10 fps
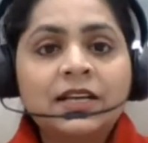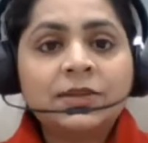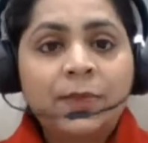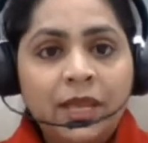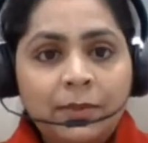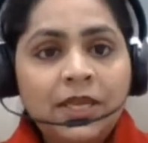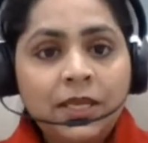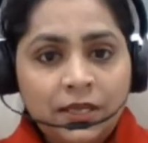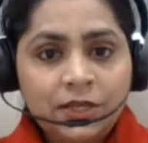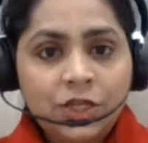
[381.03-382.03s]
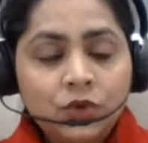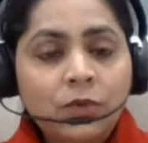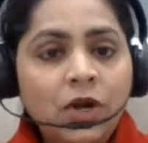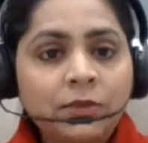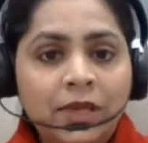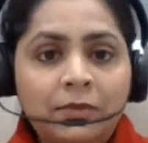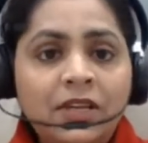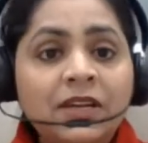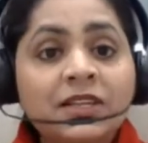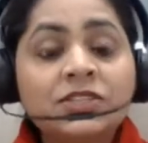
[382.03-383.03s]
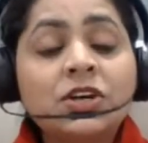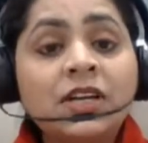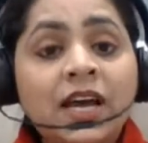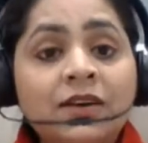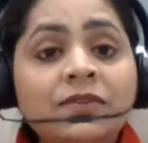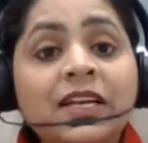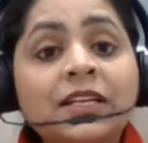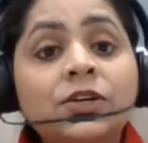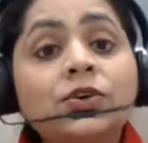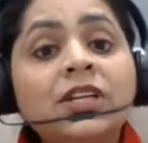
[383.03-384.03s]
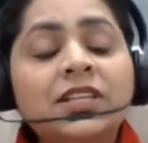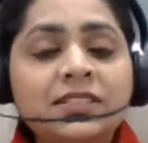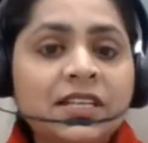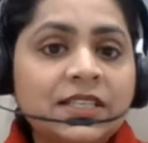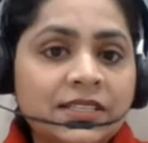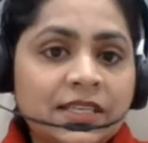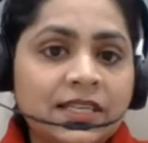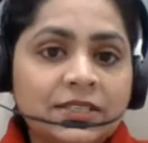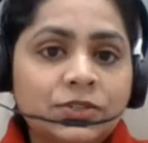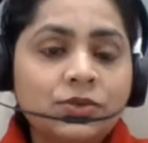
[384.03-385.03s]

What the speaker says: A newborn baby, does not have that good listening skills.